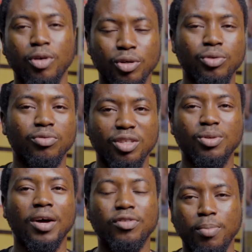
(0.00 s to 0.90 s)
But
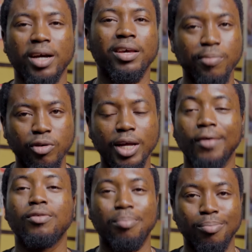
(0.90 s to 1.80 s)
you'd have to bargain more.
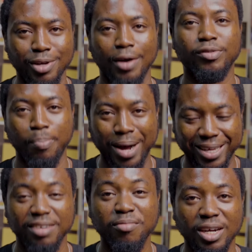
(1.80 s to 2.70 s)
You have to
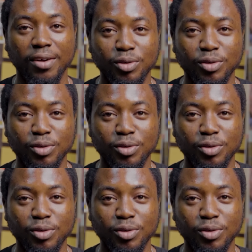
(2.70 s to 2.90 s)
bargain more.